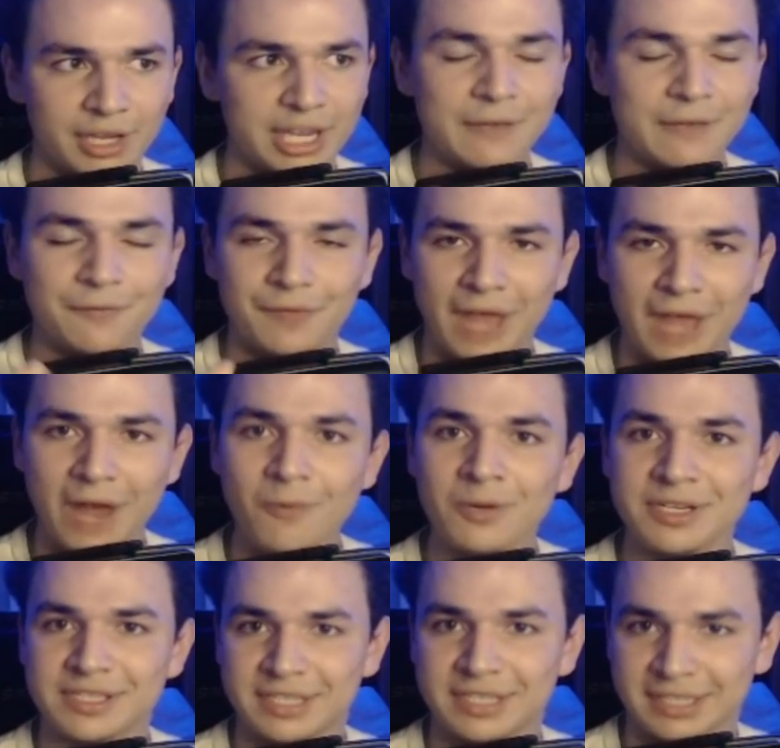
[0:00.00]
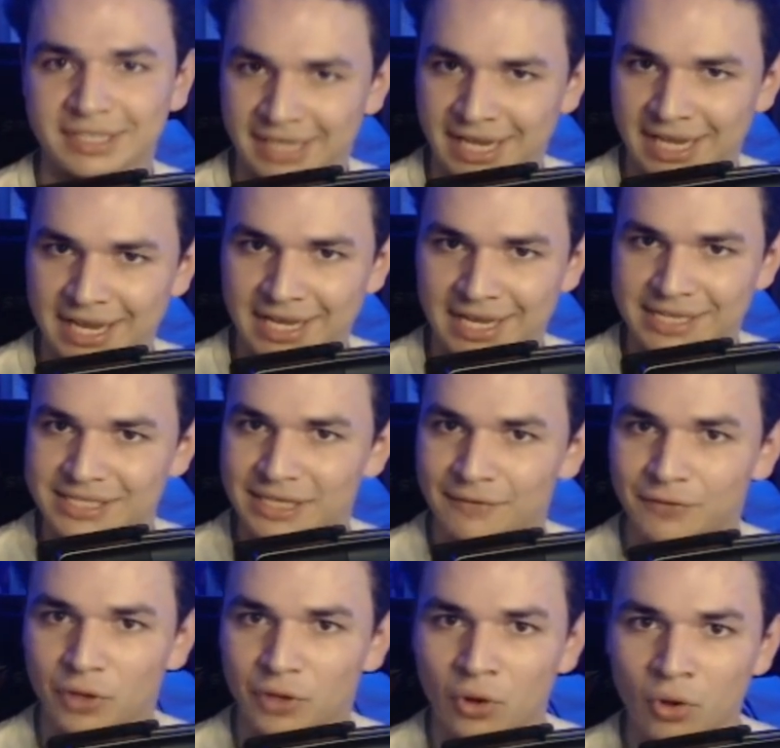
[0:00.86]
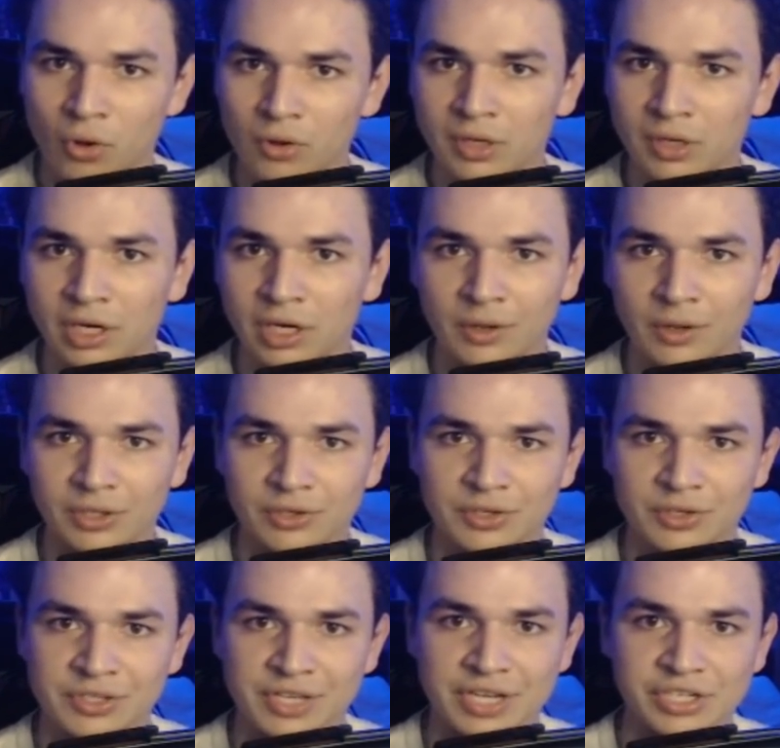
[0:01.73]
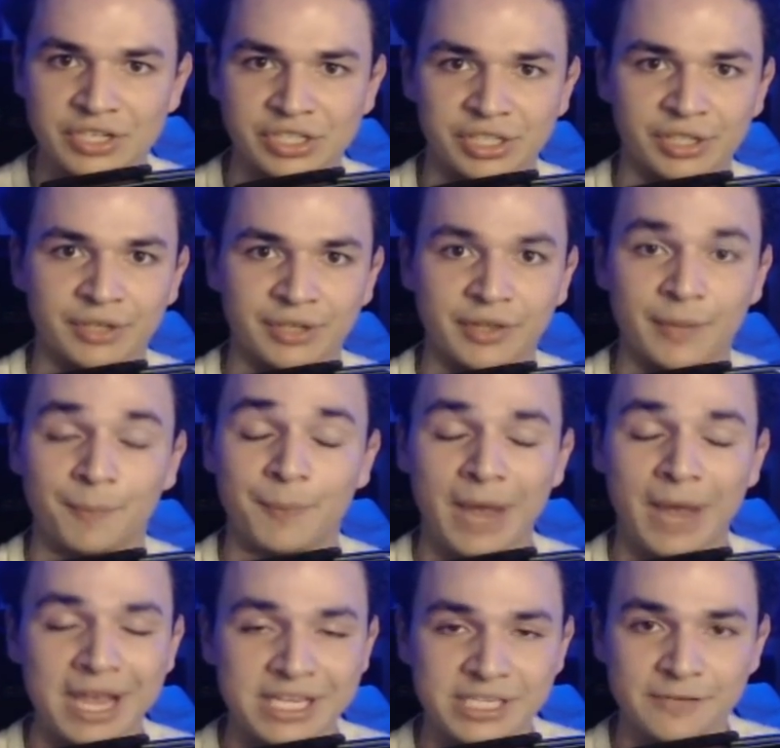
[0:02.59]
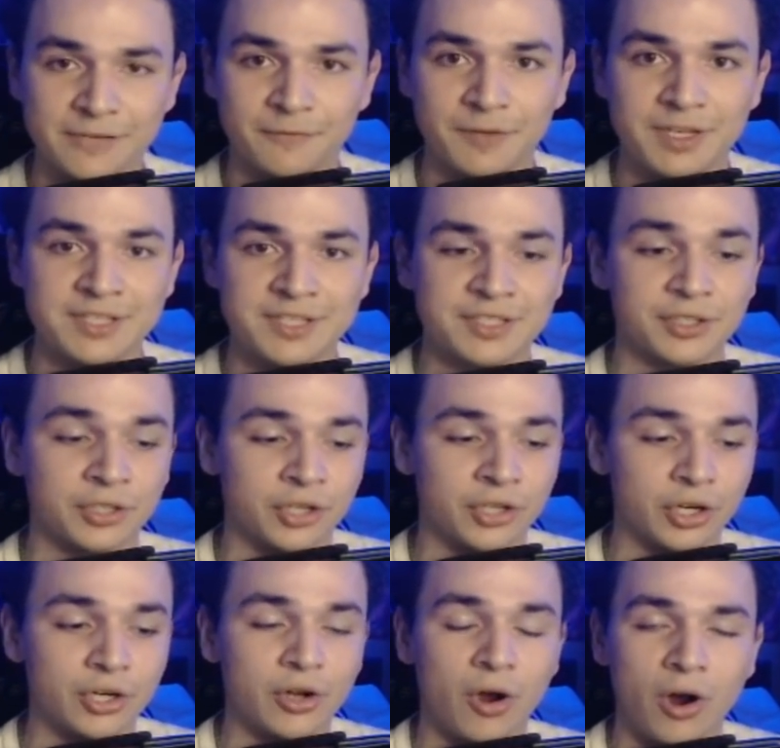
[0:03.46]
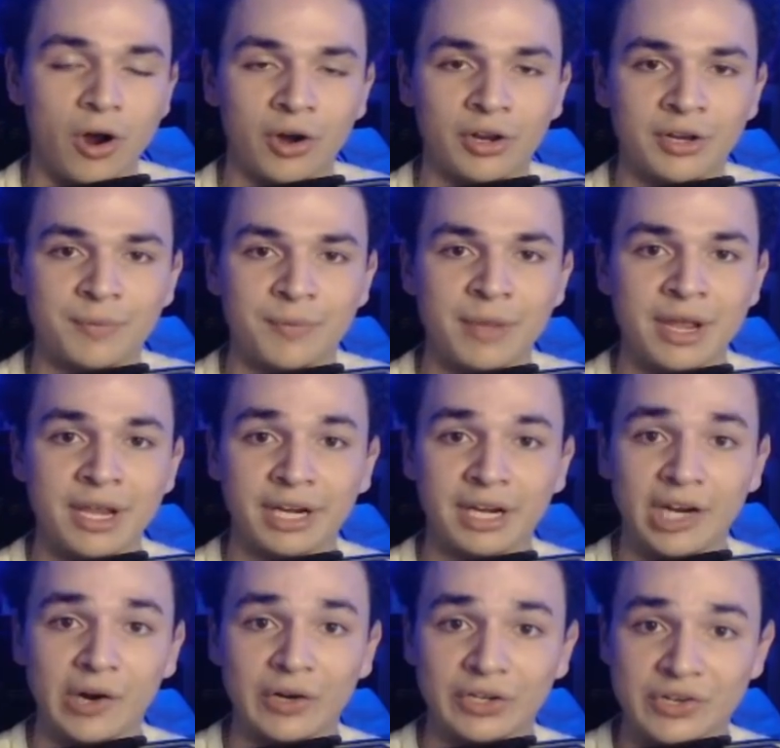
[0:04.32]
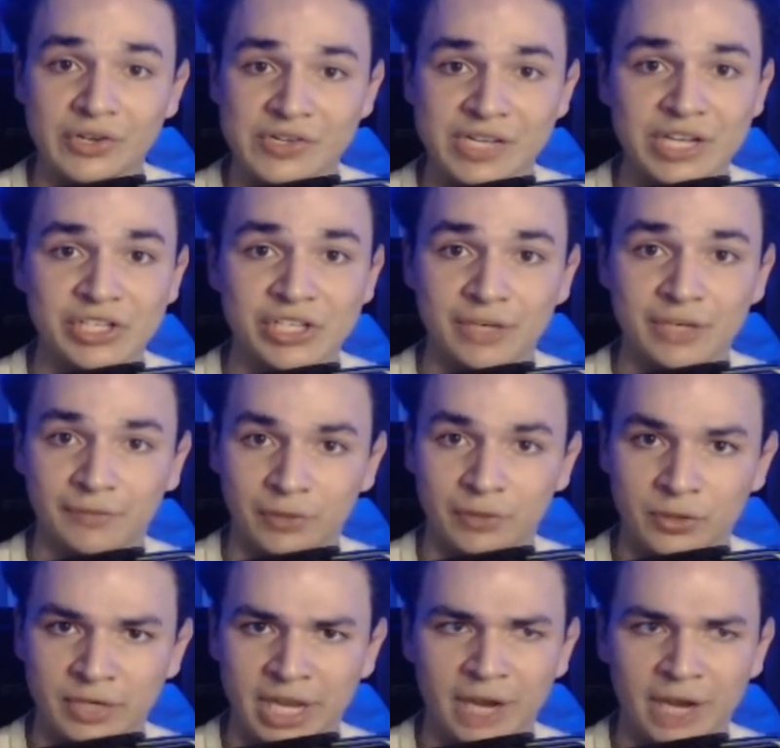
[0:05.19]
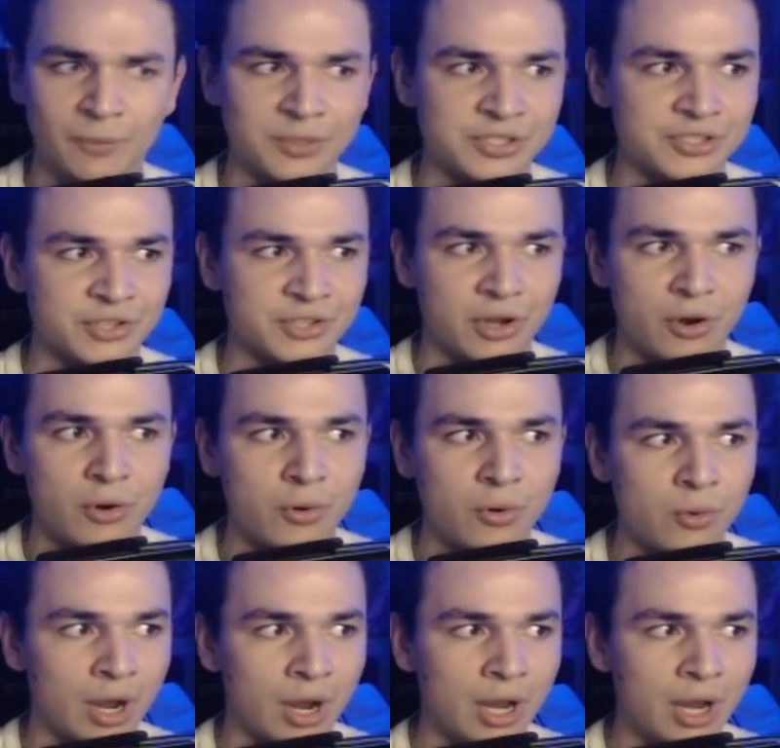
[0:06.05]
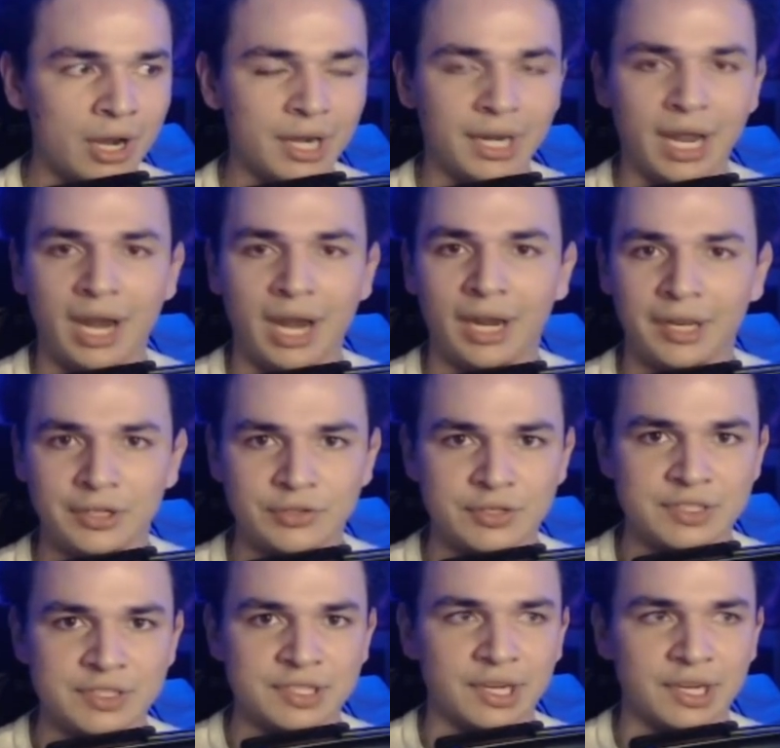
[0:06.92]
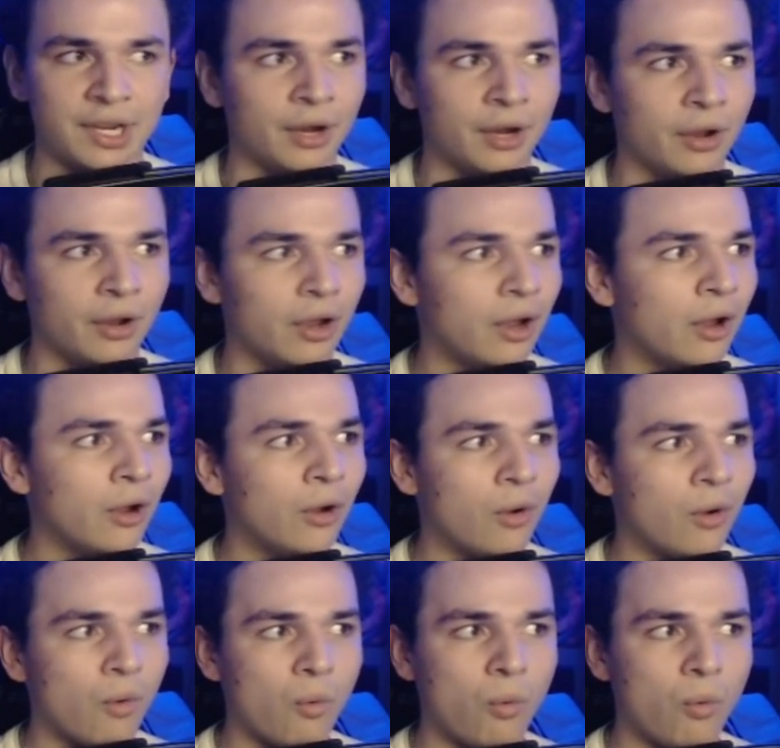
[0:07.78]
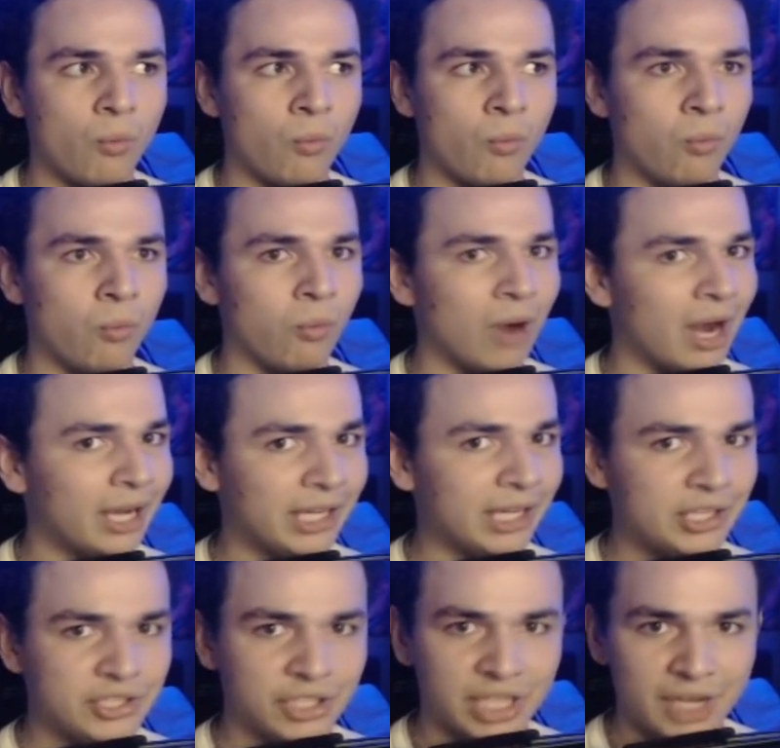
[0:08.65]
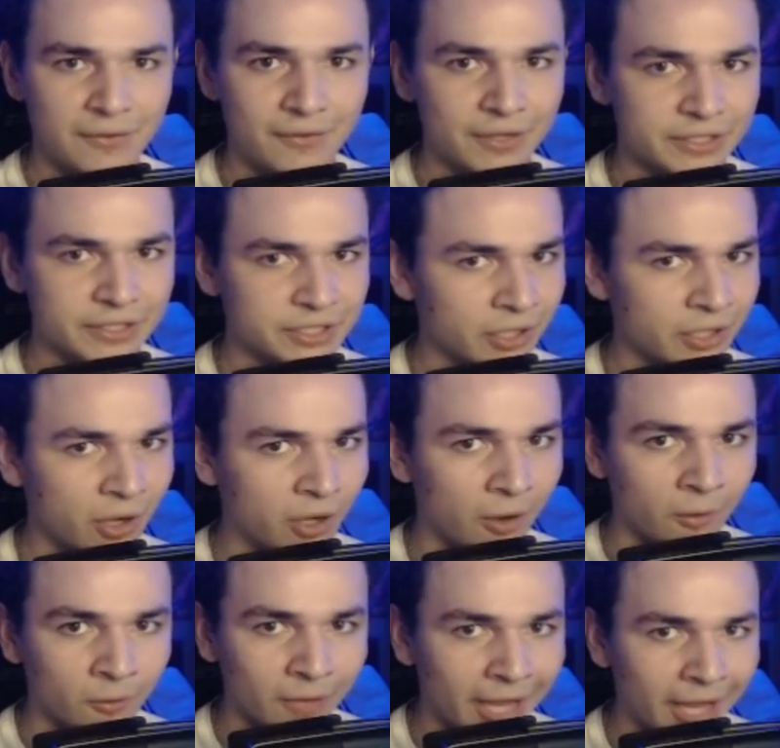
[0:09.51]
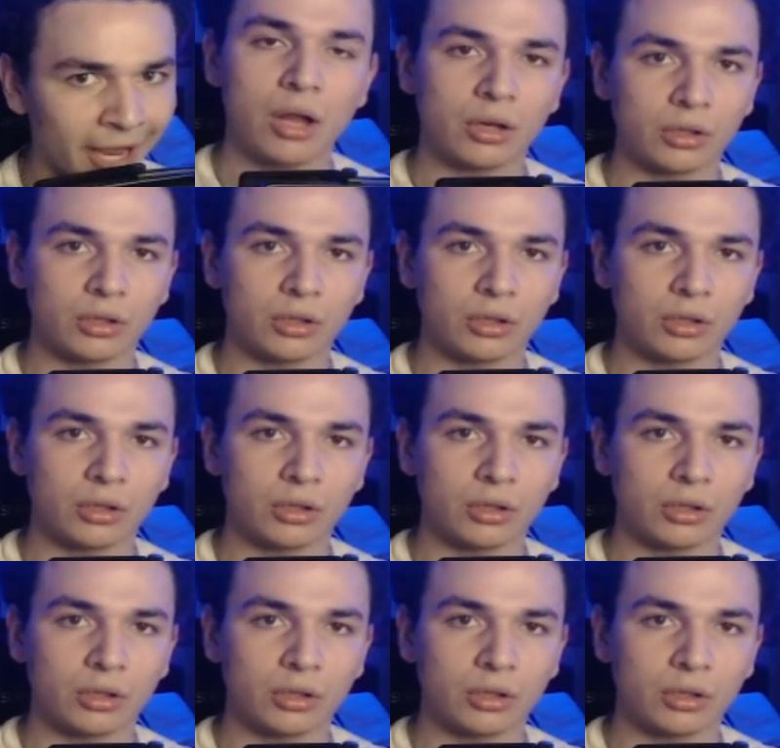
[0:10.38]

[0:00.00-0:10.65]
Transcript: If that was the case, if the whole characterization, the pacifist, good-hearted characterization of Liu Kang was so not interesting, why did you give it to Kung Lao?